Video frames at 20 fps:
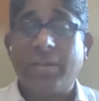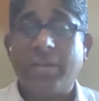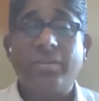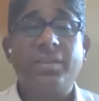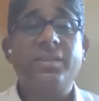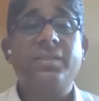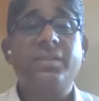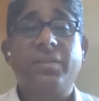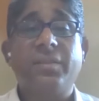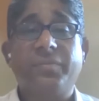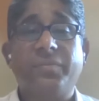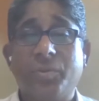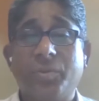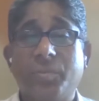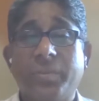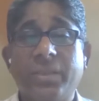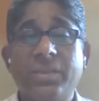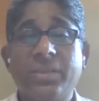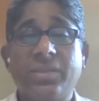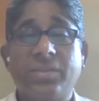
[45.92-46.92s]
this a few
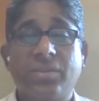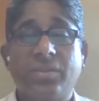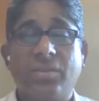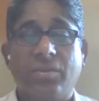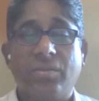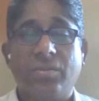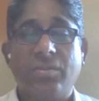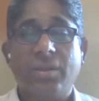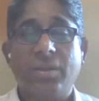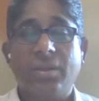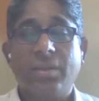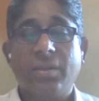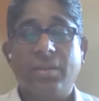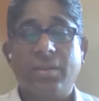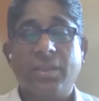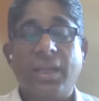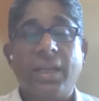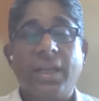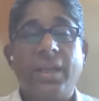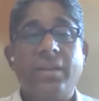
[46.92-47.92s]
months ago,
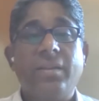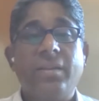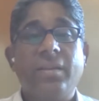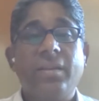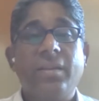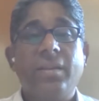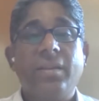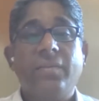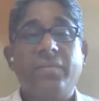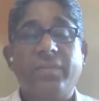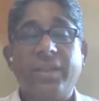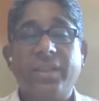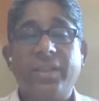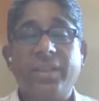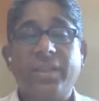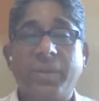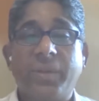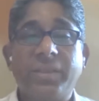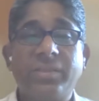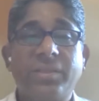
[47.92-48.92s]
that fresh
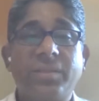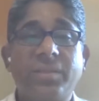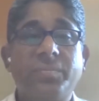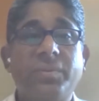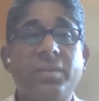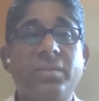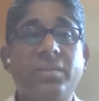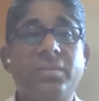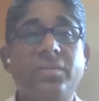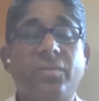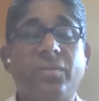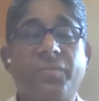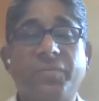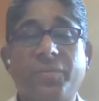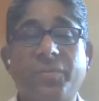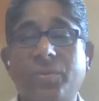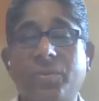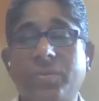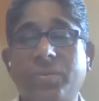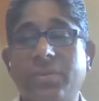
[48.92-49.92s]
vegetables or
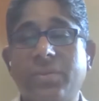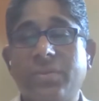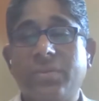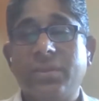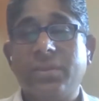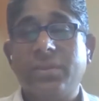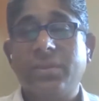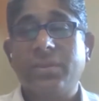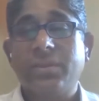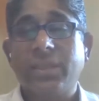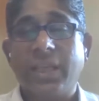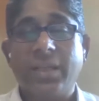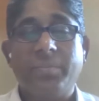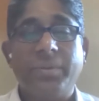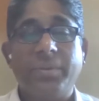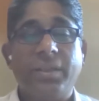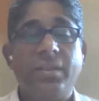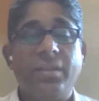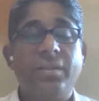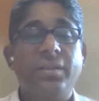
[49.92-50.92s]
food can
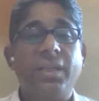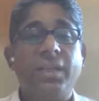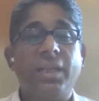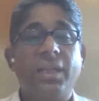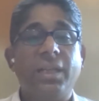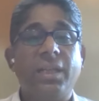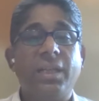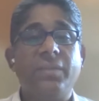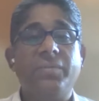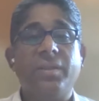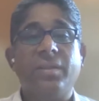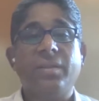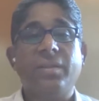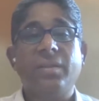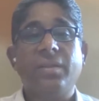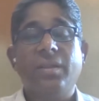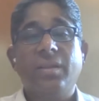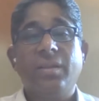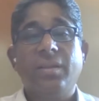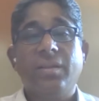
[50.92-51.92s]
be delivered
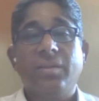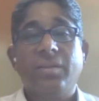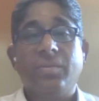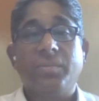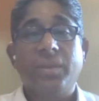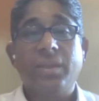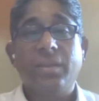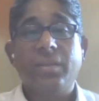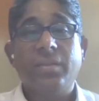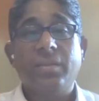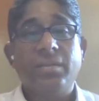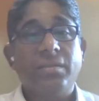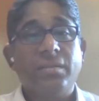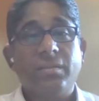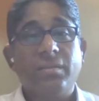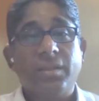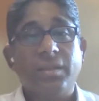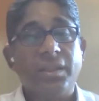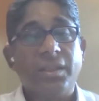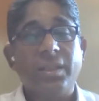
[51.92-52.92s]
within
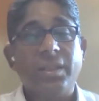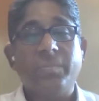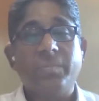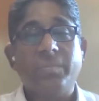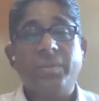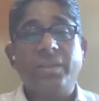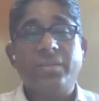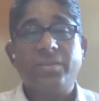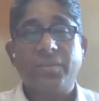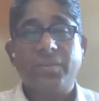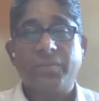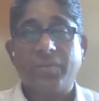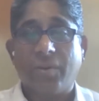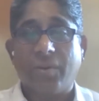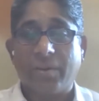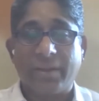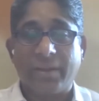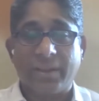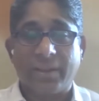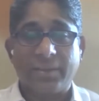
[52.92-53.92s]
30 minutes of
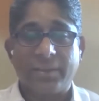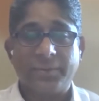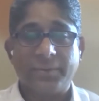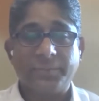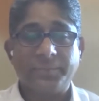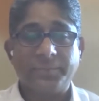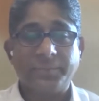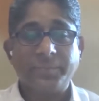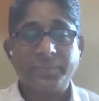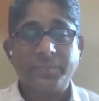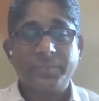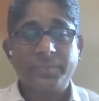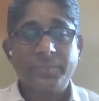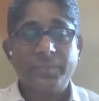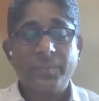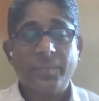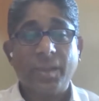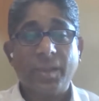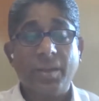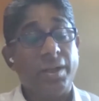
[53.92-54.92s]
ordering.
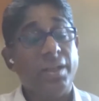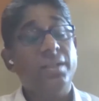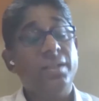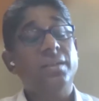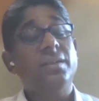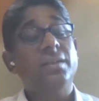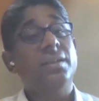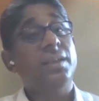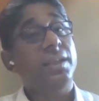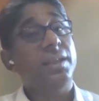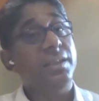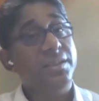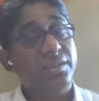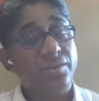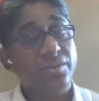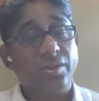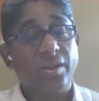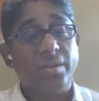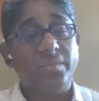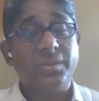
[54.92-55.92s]
But
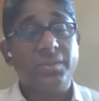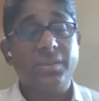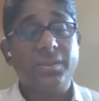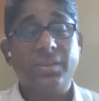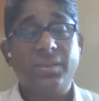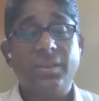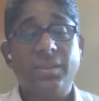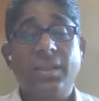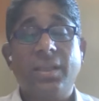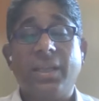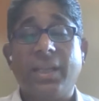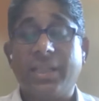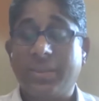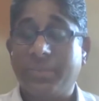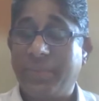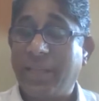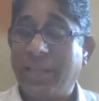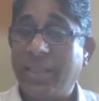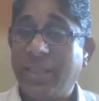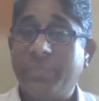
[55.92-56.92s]
Instacommerce has
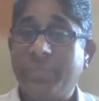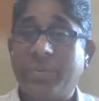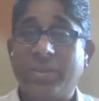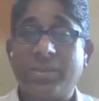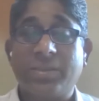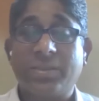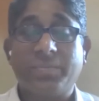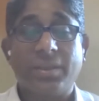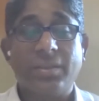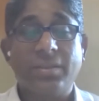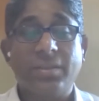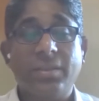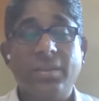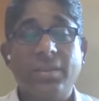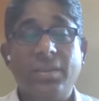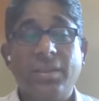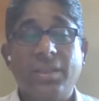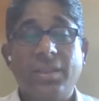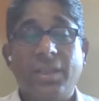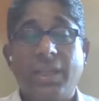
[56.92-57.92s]
made it possible.
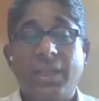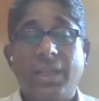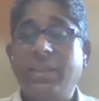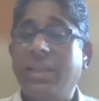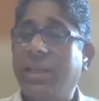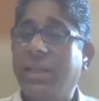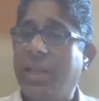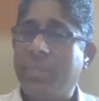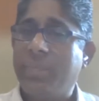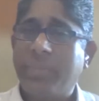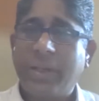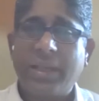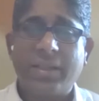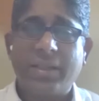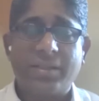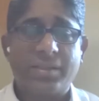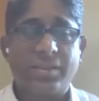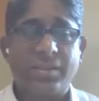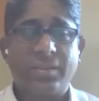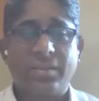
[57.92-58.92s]
And there are
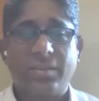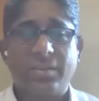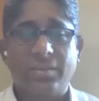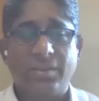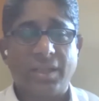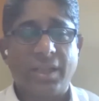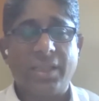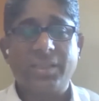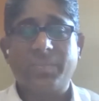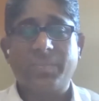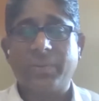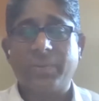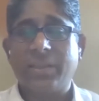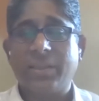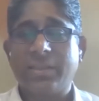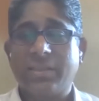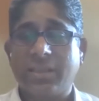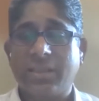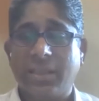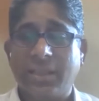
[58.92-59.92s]
players, you know, large
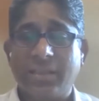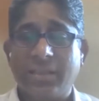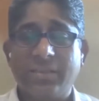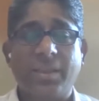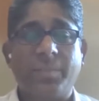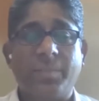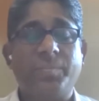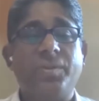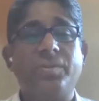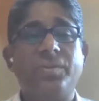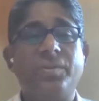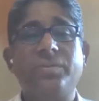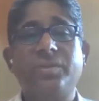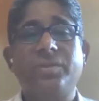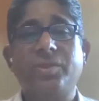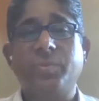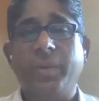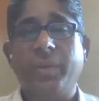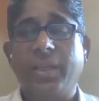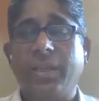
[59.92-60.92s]
players like Zepto,
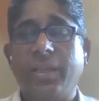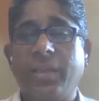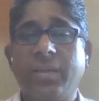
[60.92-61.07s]
Swiggy,